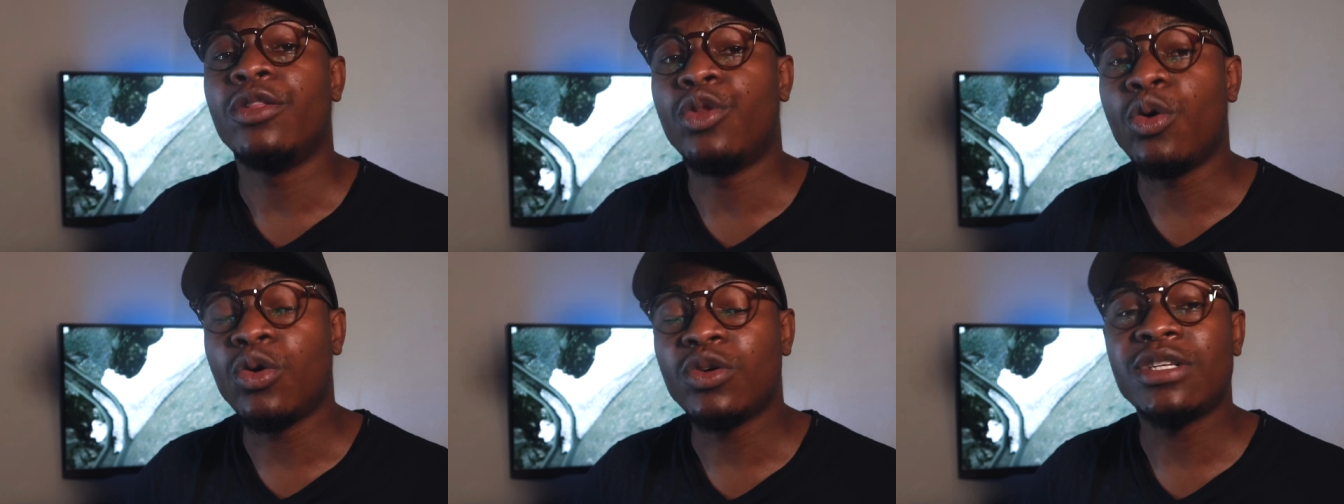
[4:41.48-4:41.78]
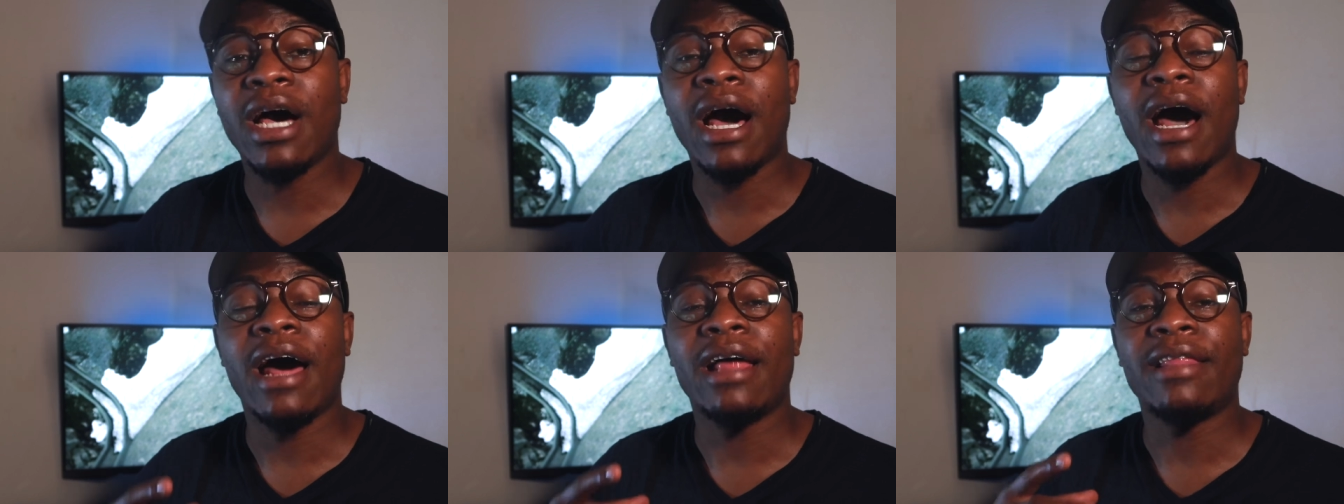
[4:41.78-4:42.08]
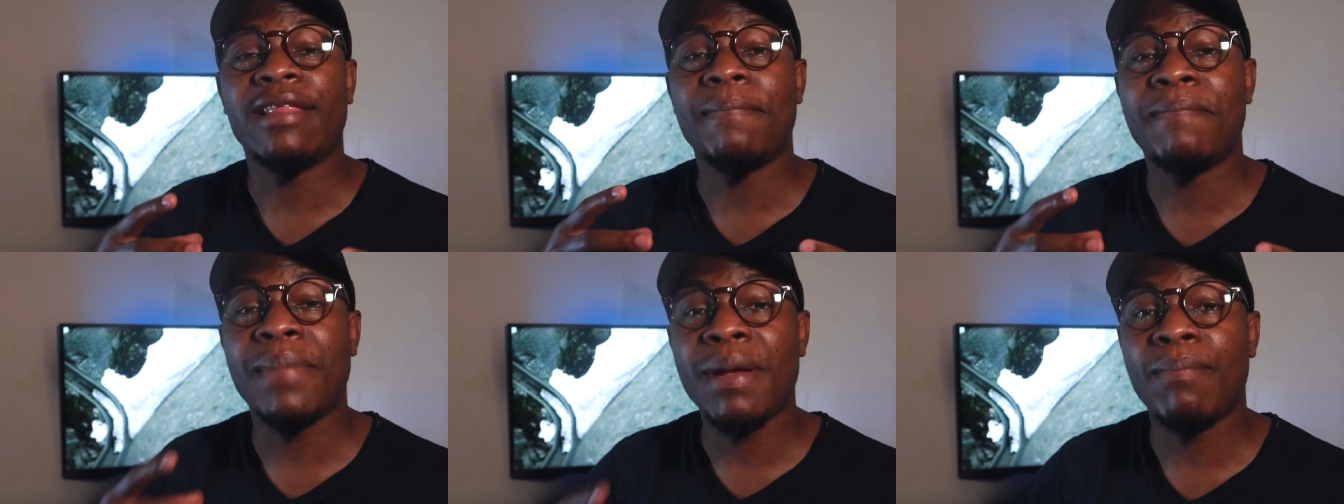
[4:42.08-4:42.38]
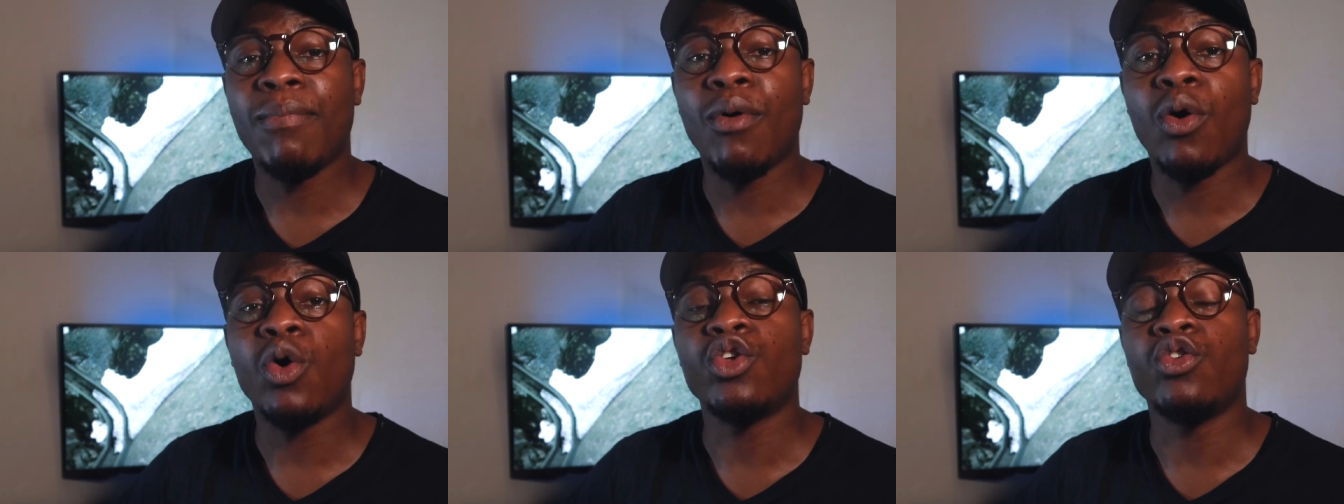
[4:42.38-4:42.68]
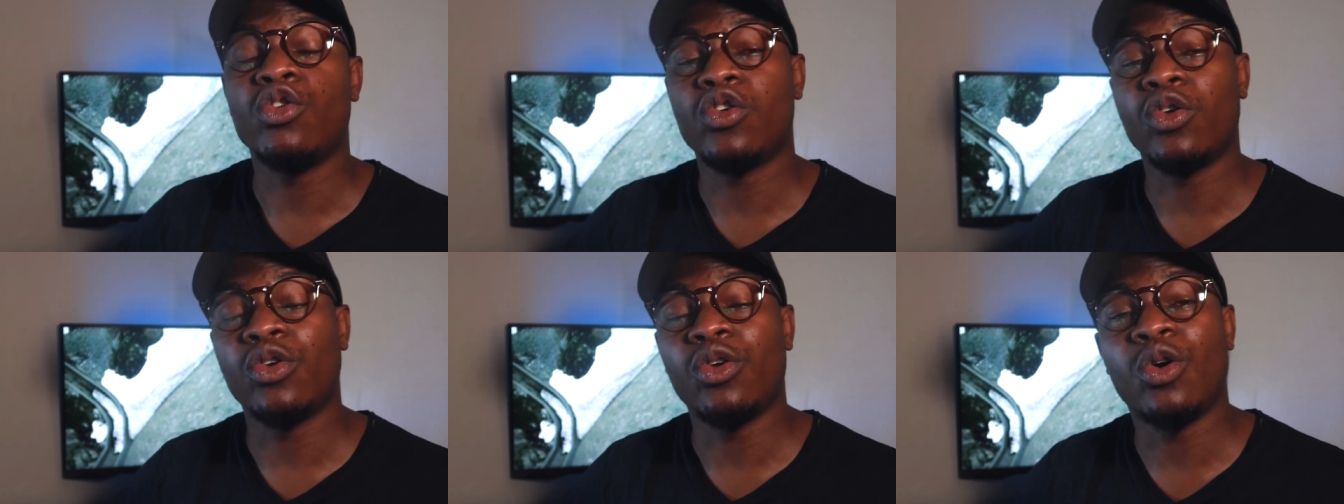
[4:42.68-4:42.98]
Those are the people
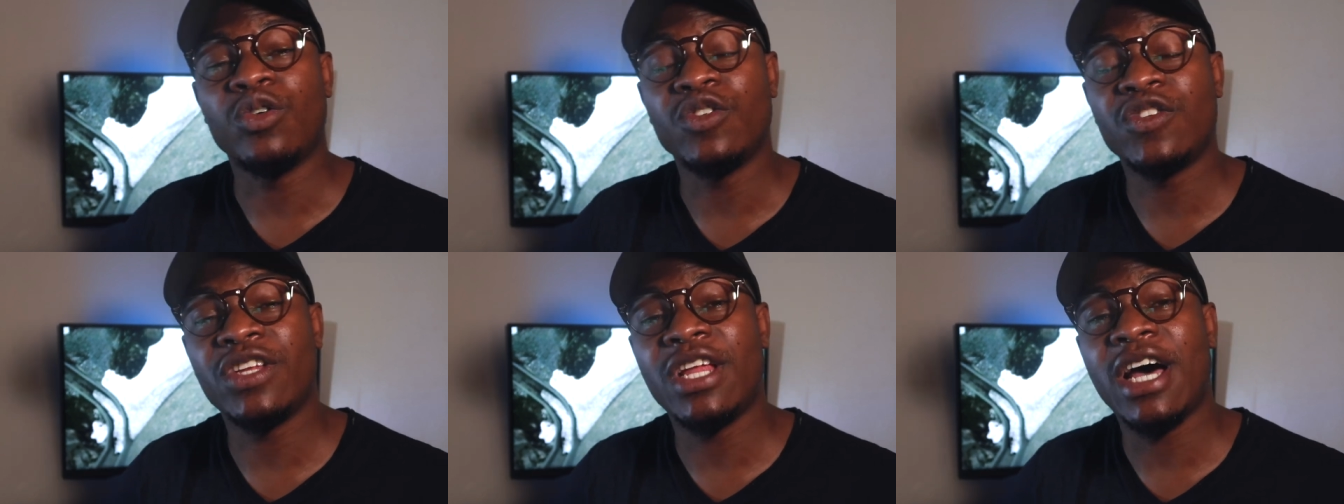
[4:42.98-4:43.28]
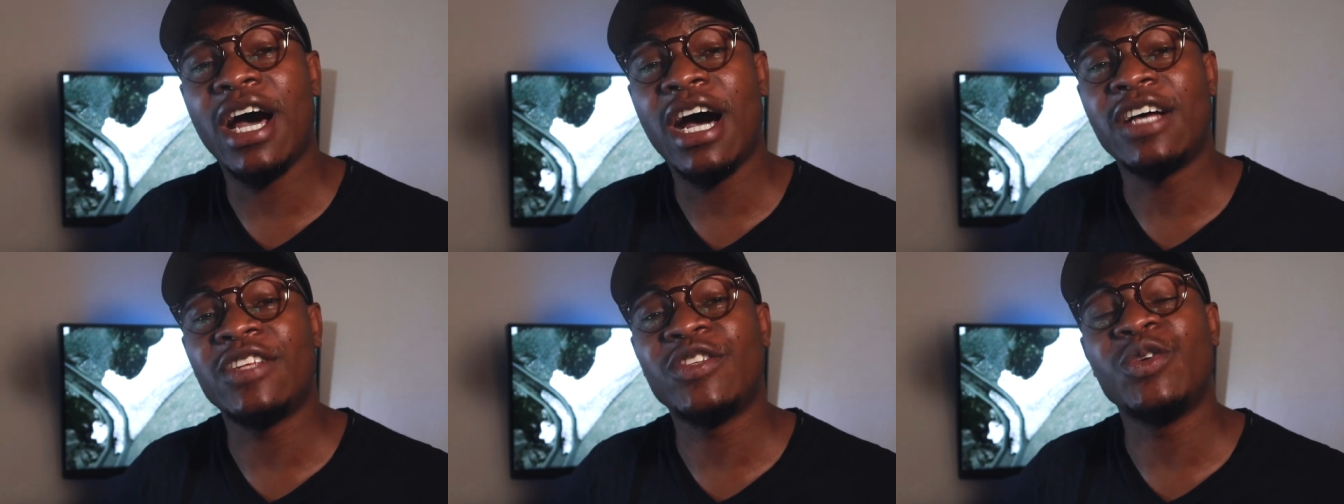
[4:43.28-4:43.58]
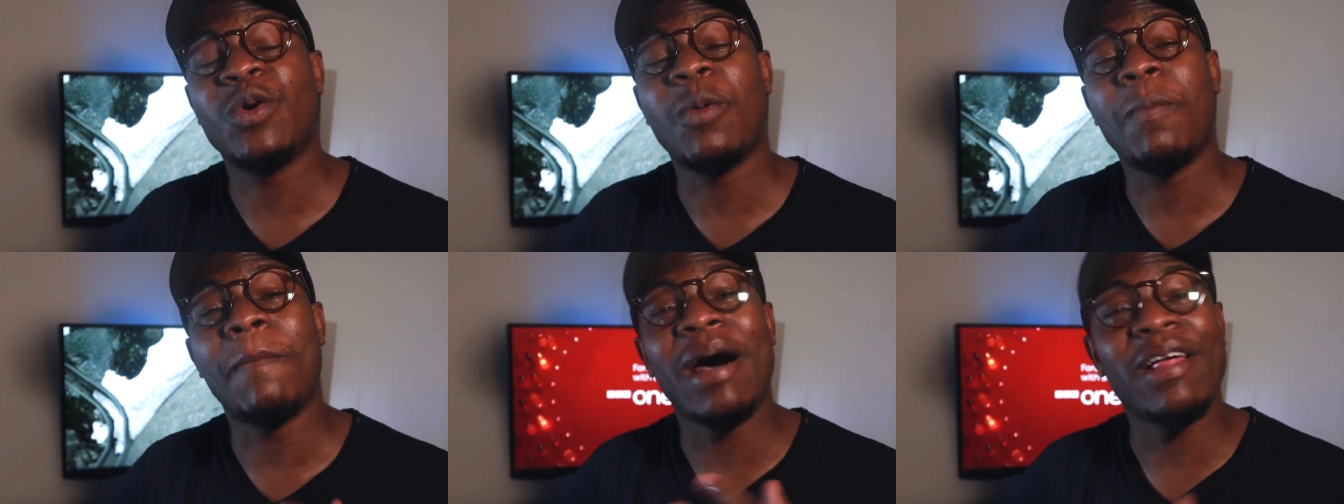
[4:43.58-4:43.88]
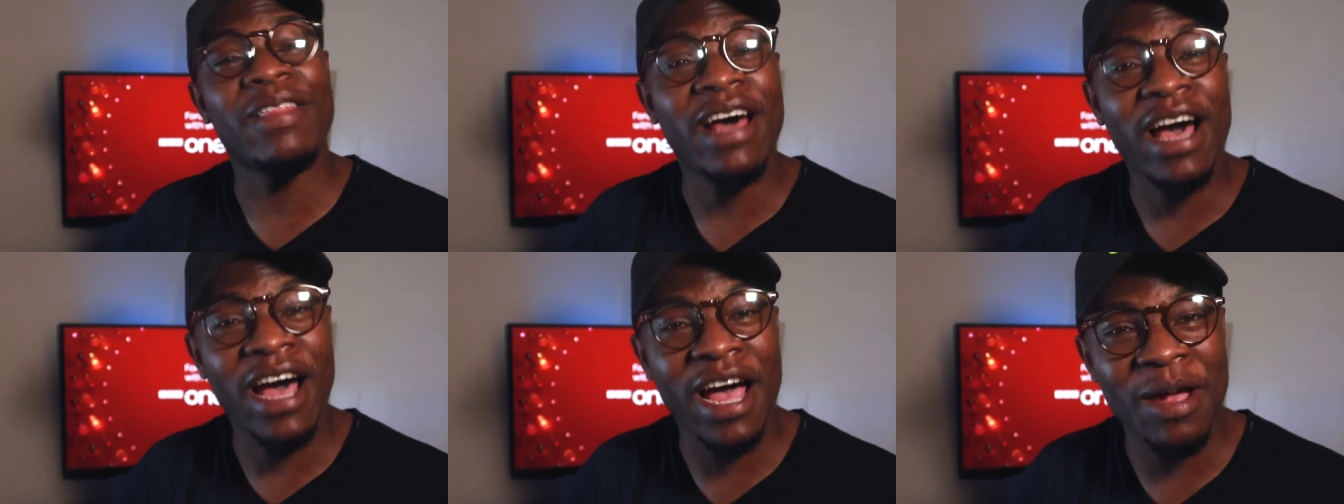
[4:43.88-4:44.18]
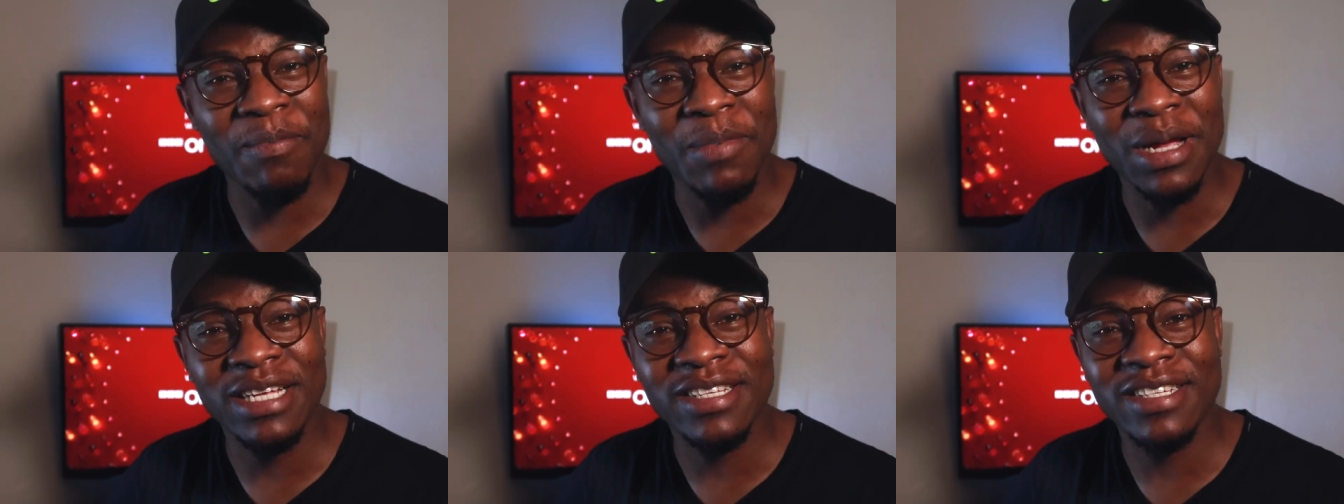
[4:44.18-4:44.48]
you should consider as your mother
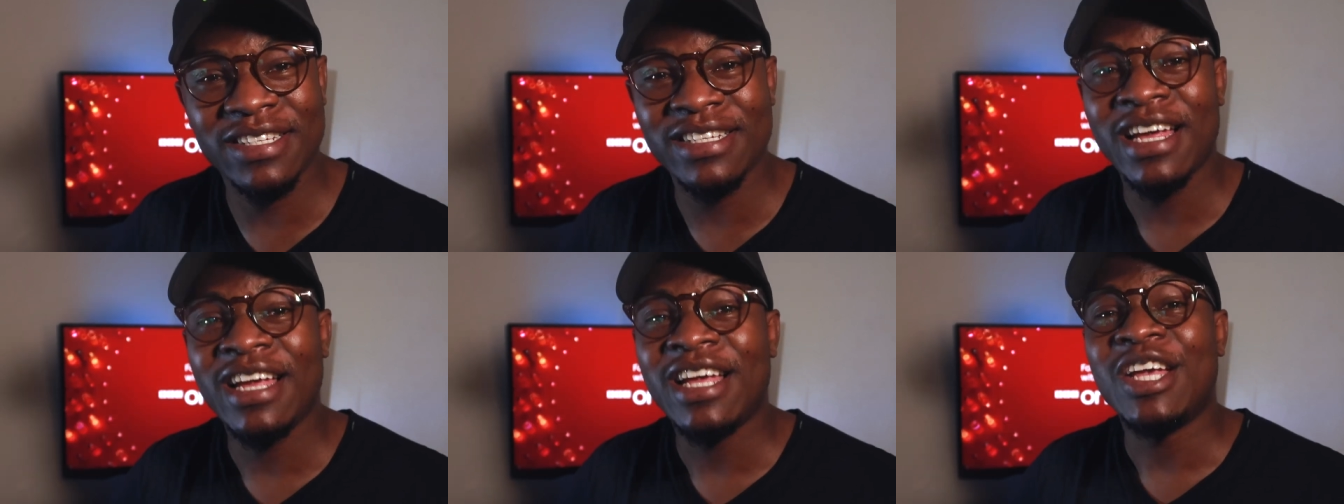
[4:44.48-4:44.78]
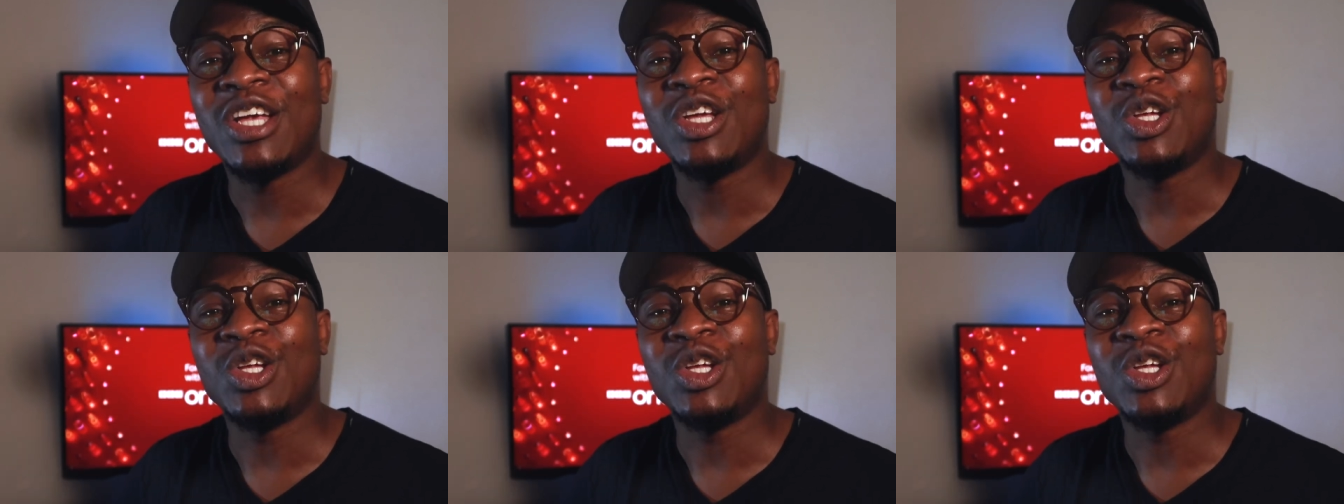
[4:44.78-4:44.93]
ibex.